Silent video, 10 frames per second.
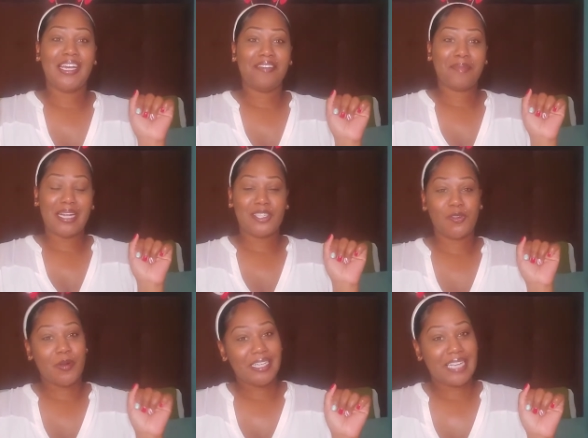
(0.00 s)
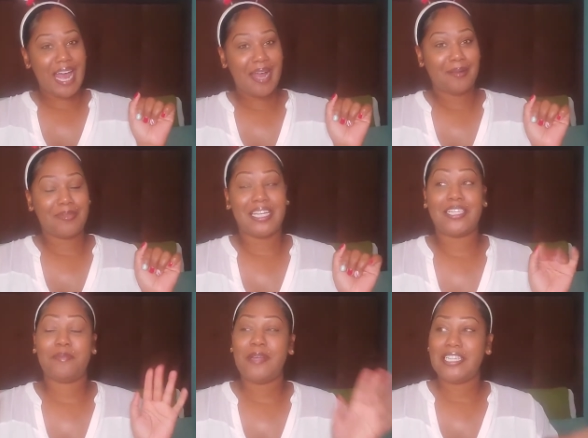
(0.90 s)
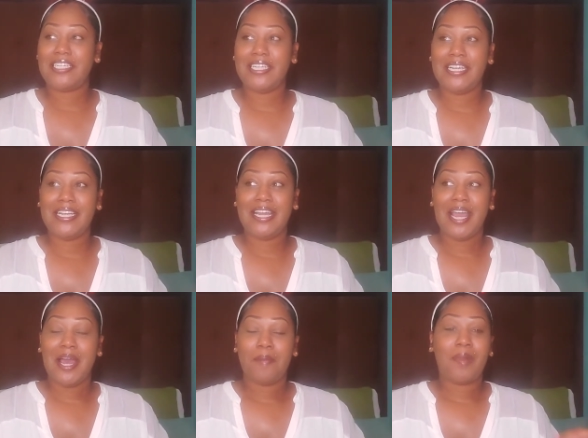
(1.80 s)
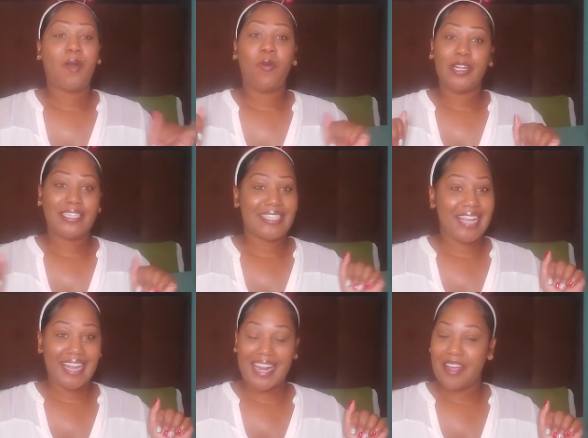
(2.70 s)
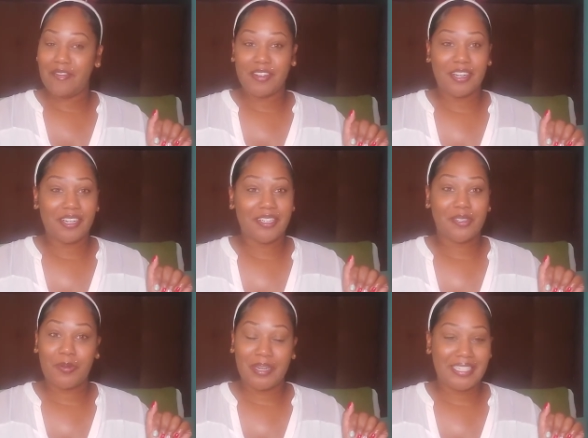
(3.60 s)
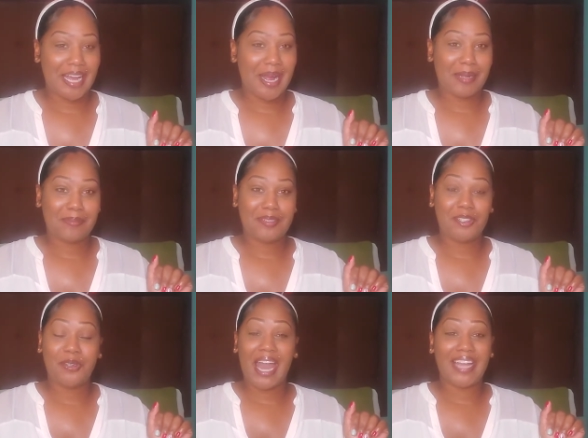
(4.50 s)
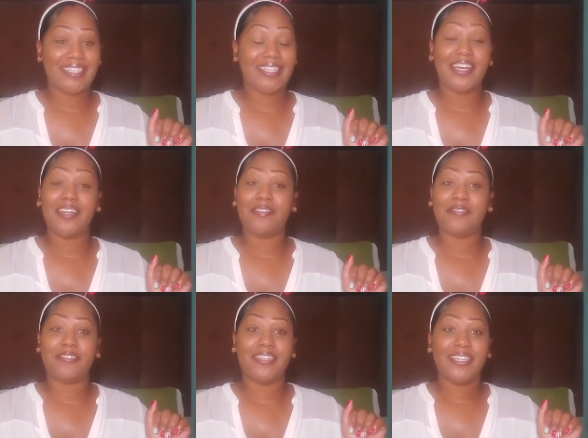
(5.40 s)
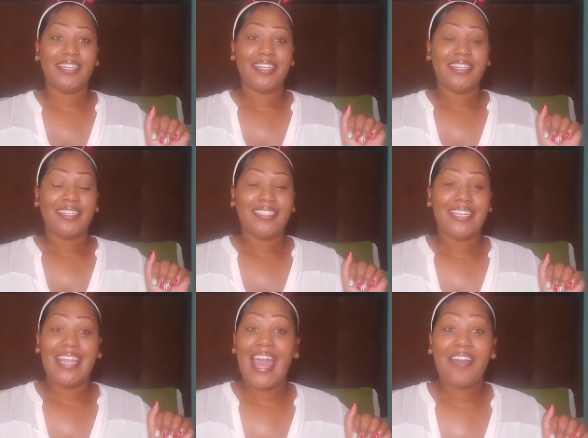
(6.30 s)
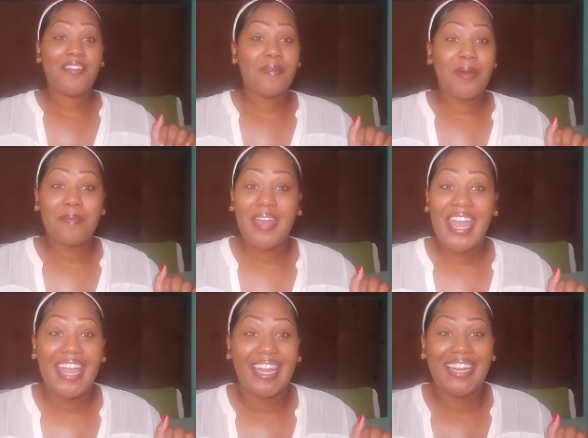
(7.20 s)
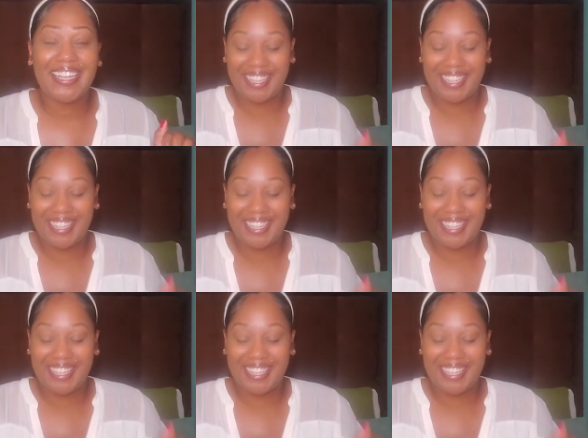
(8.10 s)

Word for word: love my story times, especially my worst date ever story times. You guys love to laugh at my pain.